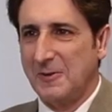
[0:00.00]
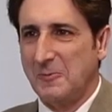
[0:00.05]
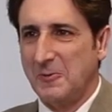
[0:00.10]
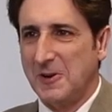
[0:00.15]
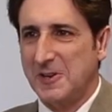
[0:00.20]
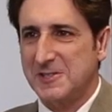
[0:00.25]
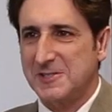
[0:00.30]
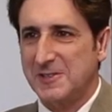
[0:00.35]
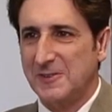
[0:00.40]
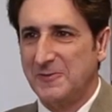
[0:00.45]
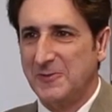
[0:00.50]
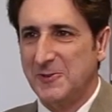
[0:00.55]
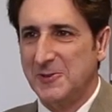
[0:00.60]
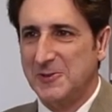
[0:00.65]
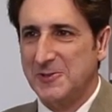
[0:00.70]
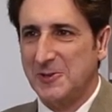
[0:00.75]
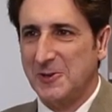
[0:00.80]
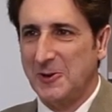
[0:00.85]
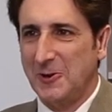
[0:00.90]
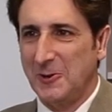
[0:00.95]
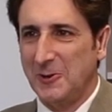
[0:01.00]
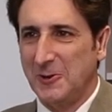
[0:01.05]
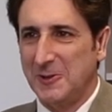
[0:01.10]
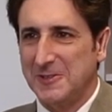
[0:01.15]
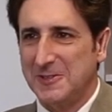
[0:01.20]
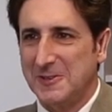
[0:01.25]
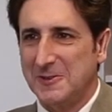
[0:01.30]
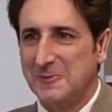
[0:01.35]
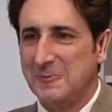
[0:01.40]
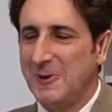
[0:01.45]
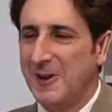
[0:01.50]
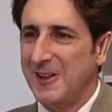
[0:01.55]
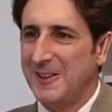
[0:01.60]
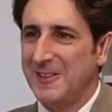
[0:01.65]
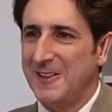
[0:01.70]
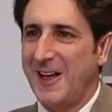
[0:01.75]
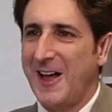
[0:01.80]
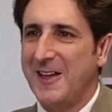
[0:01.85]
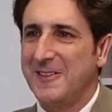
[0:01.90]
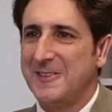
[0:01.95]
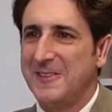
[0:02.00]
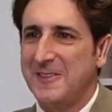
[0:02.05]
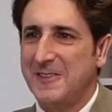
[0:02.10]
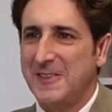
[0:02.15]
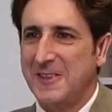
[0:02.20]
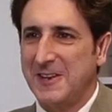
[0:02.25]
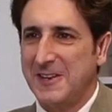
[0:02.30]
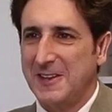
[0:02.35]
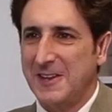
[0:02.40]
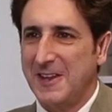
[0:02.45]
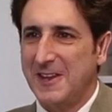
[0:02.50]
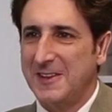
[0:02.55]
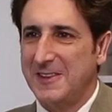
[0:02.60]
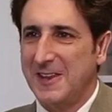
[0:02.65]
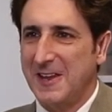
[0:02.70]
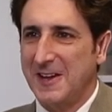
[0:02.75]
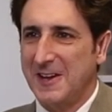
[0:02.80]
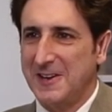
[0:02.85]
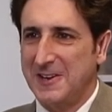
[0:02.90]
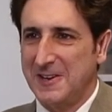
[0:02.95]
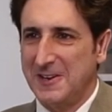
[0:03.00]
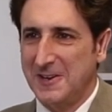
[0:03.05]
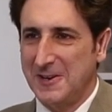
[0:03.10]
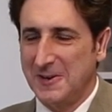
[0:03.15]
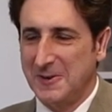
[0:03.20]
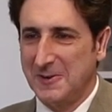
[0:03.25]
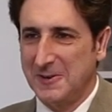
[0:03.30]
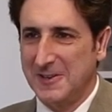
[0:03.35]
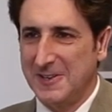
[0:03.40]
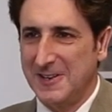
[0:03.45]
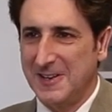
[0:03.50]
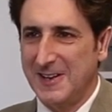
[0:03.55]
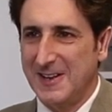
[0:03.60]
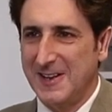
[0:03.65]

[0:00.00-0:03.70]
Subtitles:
What does the future hold? Well, other than the unknown,